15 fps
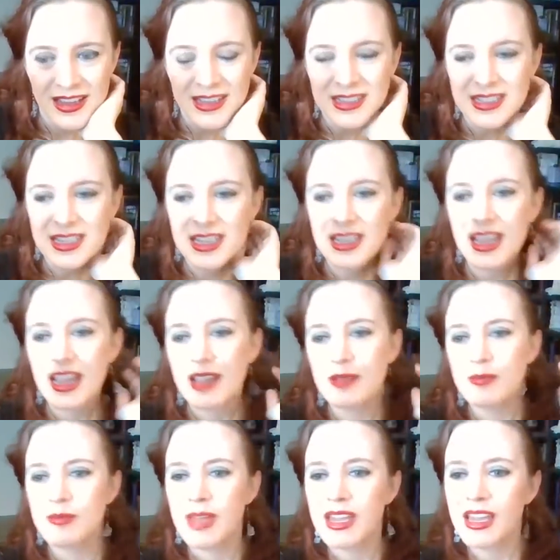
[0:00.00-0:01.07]
See,
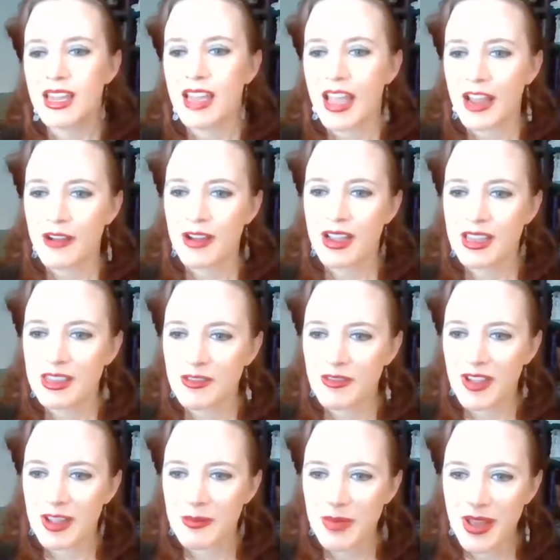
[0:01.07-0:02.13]
making Eric the
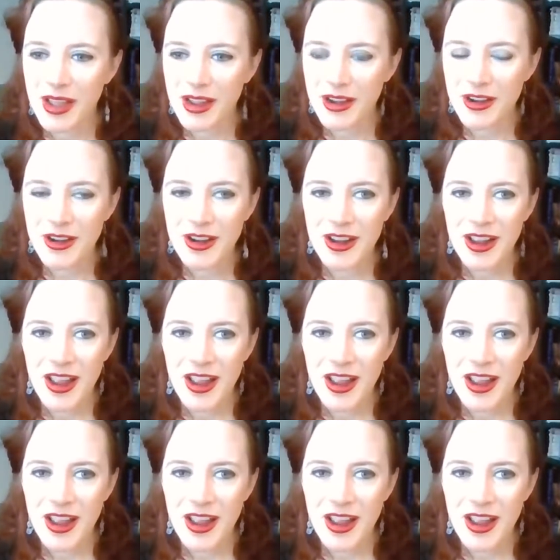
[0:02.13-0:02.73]
vampire,